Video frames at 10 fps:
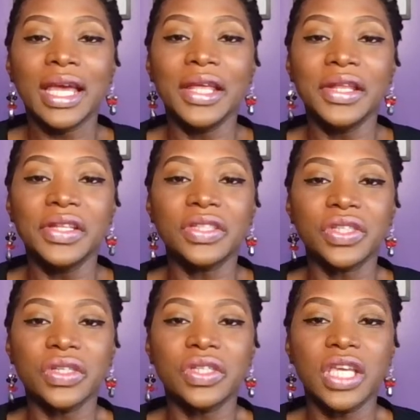in
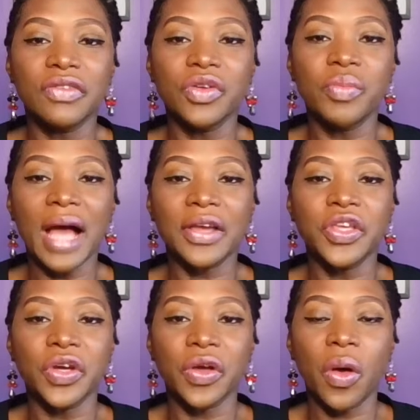addition to give you back
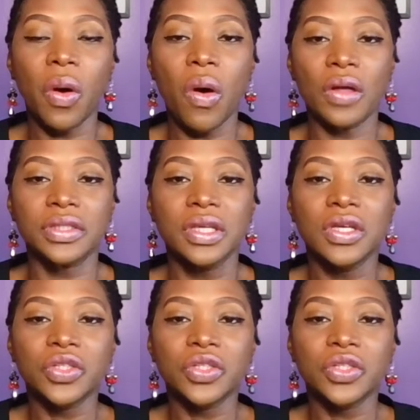your costs.